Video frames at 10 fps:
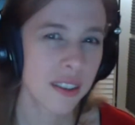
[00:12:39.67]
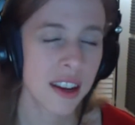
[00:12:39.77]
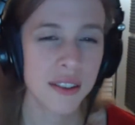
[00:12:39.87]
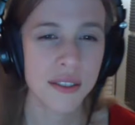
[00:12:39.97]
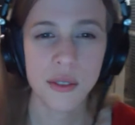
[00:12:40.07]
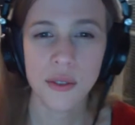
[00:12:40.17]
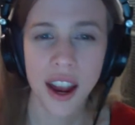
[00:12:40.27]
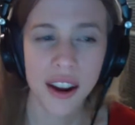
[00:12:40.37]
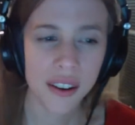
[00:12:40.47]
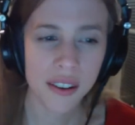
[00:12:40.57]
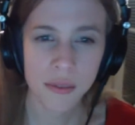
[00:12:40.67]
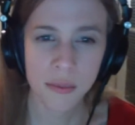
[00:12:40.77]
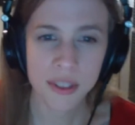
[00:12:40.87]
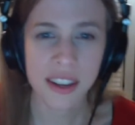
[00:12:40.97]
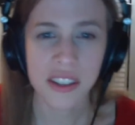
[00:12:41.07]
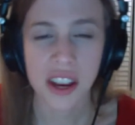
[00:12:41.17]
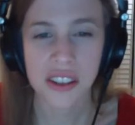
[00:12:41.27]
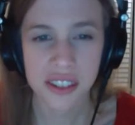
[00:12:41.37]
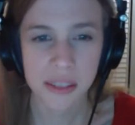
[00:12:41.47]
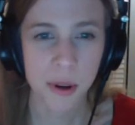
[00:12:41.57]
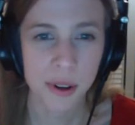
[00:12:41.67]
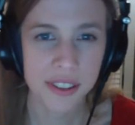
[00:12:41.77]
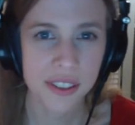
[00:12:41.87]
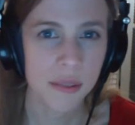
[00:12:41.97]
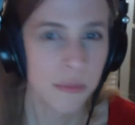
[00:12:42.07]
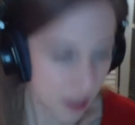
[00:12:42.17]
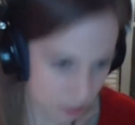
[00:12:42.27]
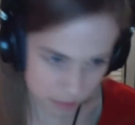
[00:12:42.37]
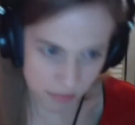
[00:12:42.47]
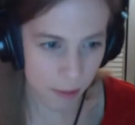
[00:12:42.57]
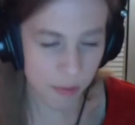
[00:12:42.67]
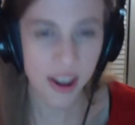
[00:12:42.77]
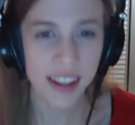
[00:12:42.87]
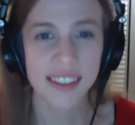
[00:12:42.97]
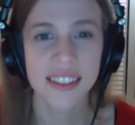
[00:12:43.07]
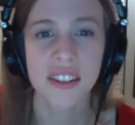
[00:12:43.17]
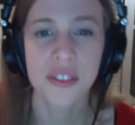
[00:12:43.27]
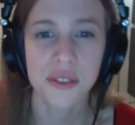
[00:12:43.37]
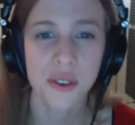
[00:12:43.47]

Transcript: years of higher music education experience, and I'm a violin teacher.